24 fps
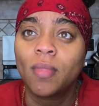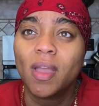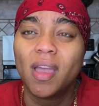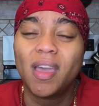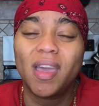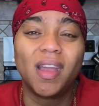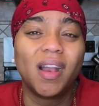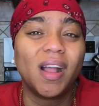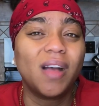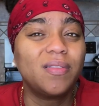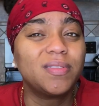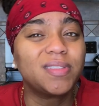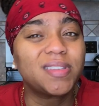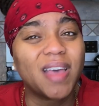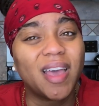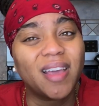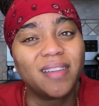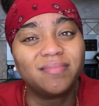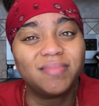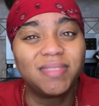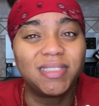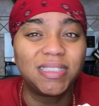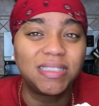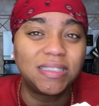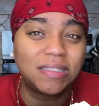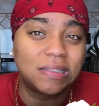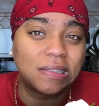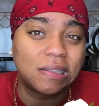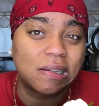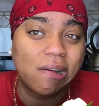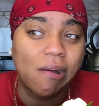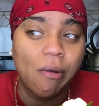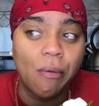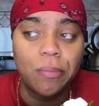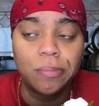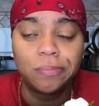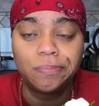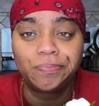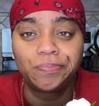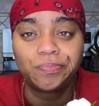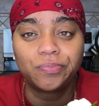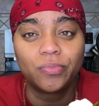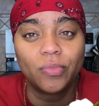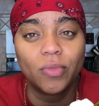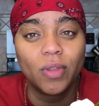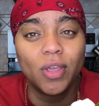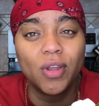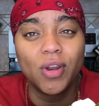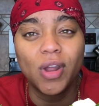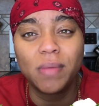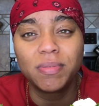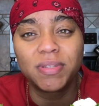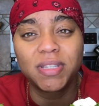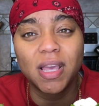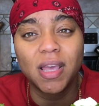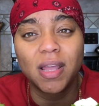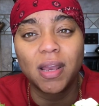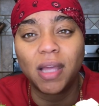And I was like, you know what I'm saying?